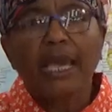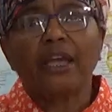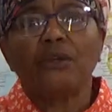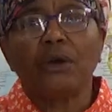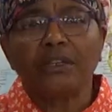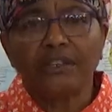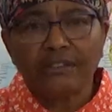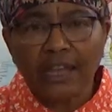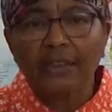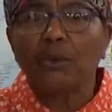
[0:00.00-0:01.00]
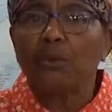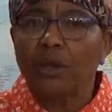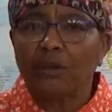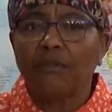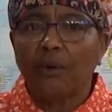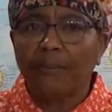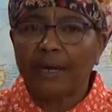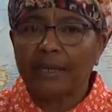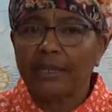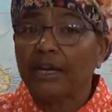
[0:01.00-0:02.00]
and you understand the will of
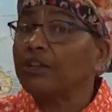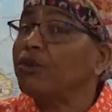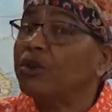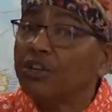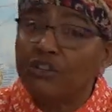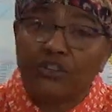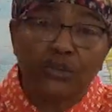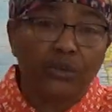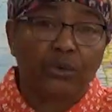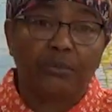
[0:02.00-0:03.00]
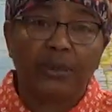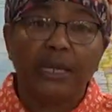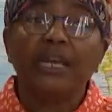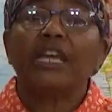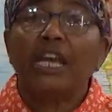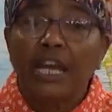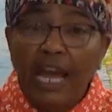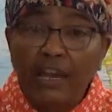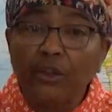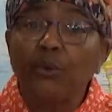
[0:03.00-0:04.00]
Almighty God, you can shoot
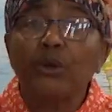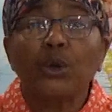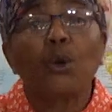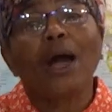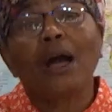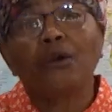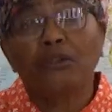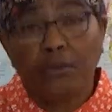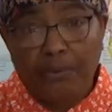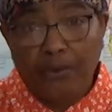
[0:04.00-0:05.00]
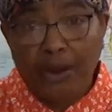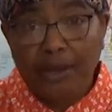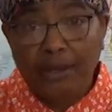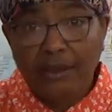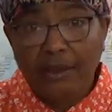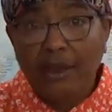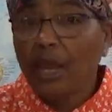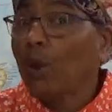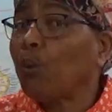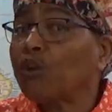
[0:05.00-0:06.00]
and you will know how to pray
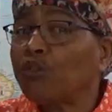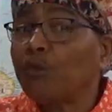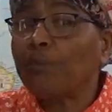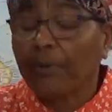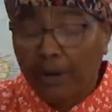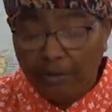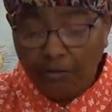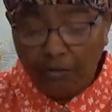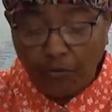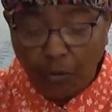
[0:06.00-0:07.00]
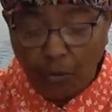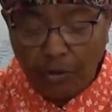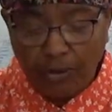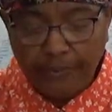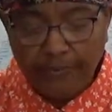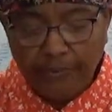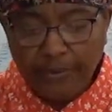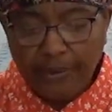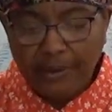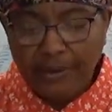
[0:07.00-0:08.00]
and what to pray for.
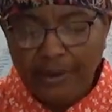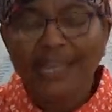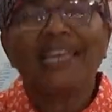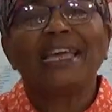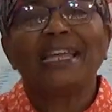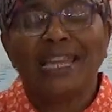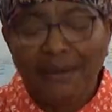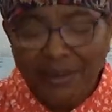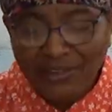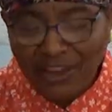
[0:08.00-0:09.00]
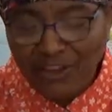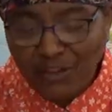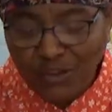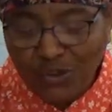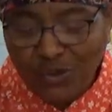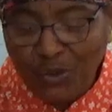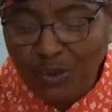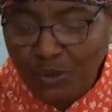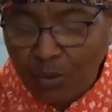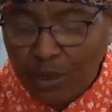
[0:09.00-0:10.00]
Lamentations 2
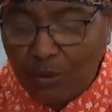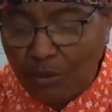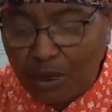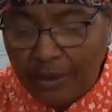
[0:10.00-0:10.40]
and 21.